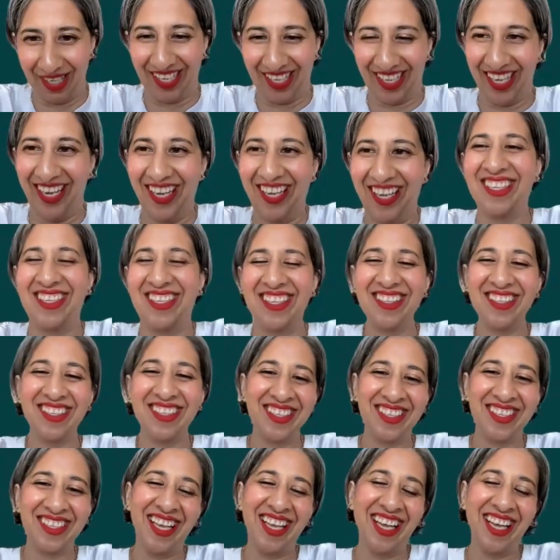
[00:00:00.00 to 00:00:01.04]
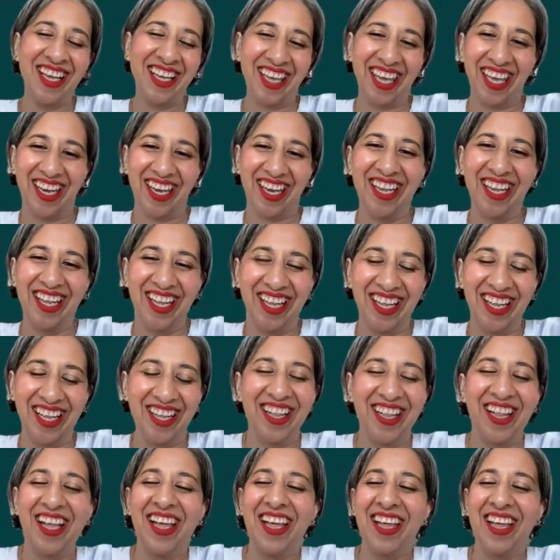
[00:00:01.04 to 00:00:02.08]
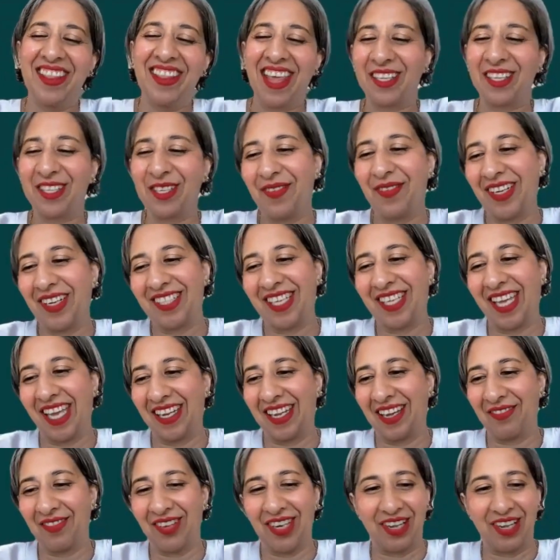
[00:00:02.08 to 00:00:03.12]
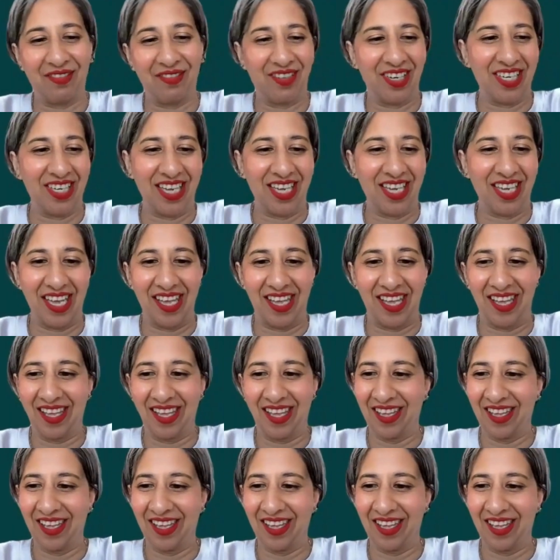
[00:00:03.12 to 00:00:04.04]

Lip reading: of years again. Thanks so much, Kate. Have a lovely day.